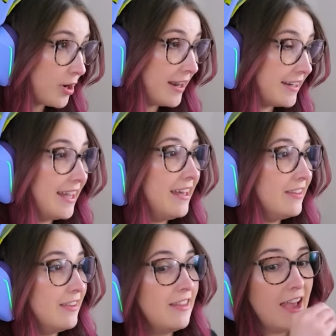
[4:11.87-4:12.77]
pregnant, and
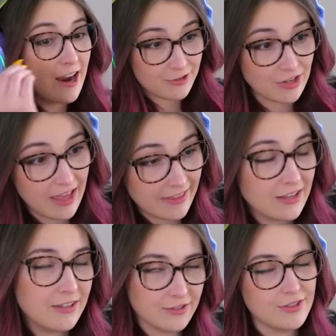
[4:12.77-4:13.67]
in there,
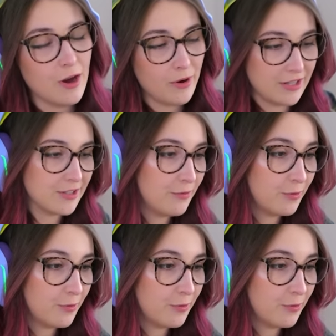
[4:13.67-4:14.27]
and so on and so